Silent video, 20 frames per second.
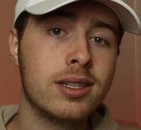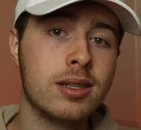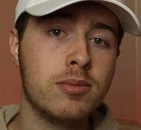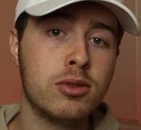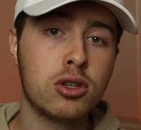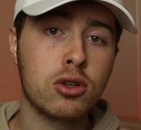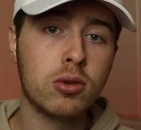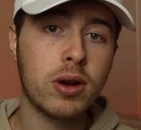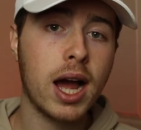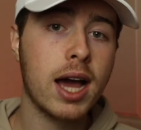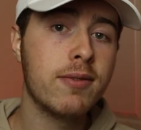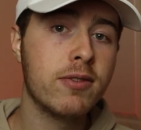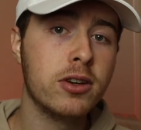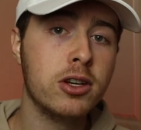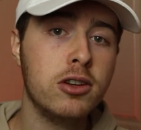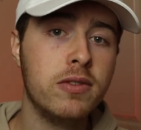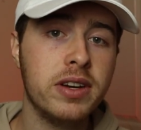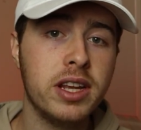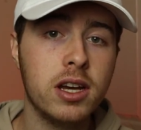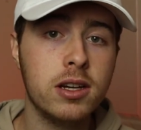Subscribe for
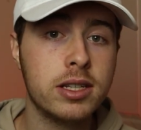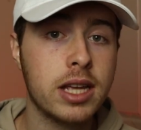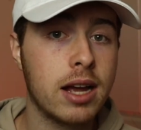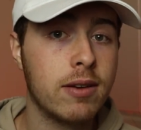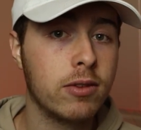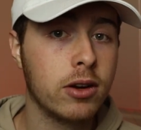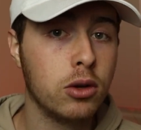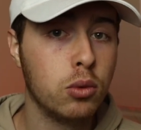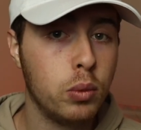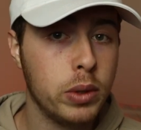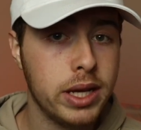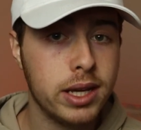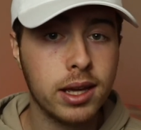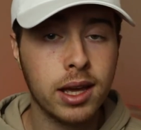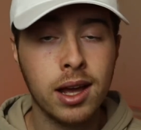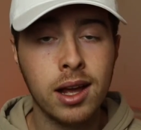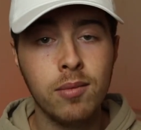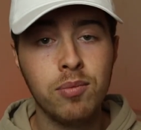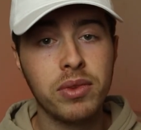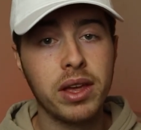new videos every week,
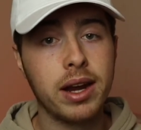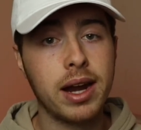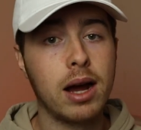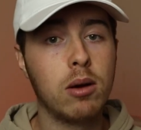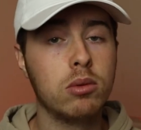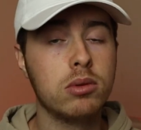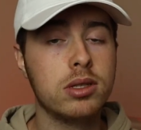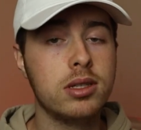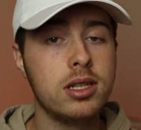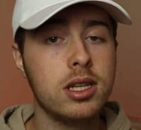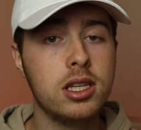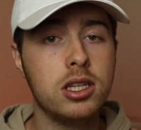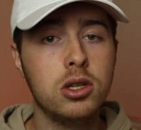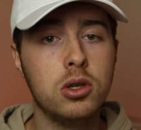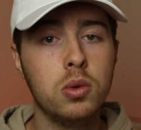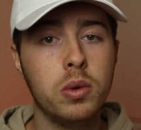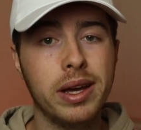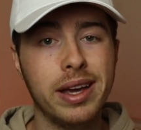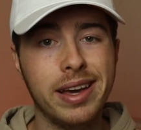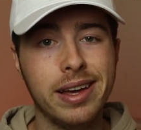and I will see
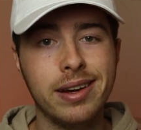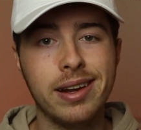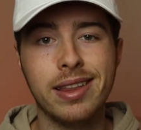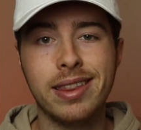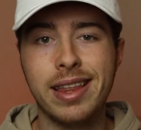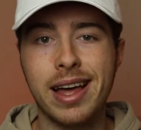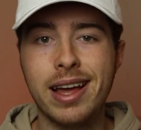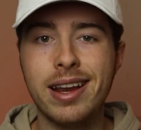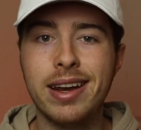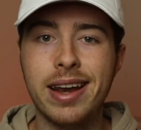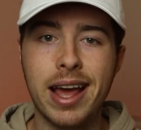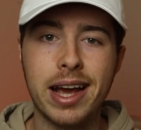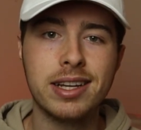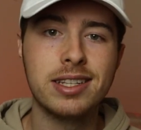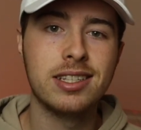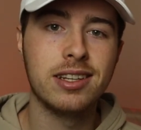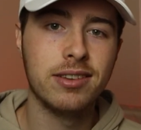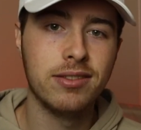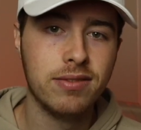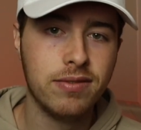you in that
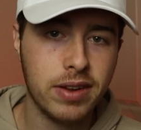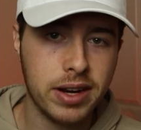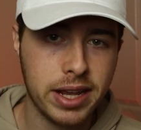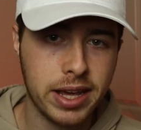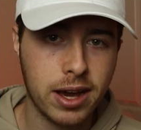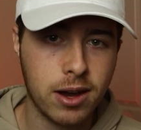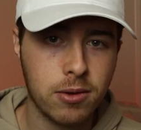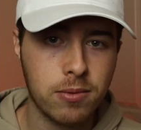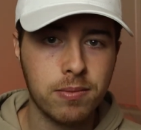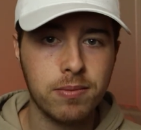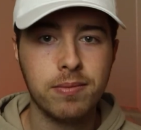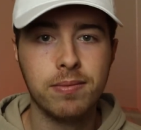next video.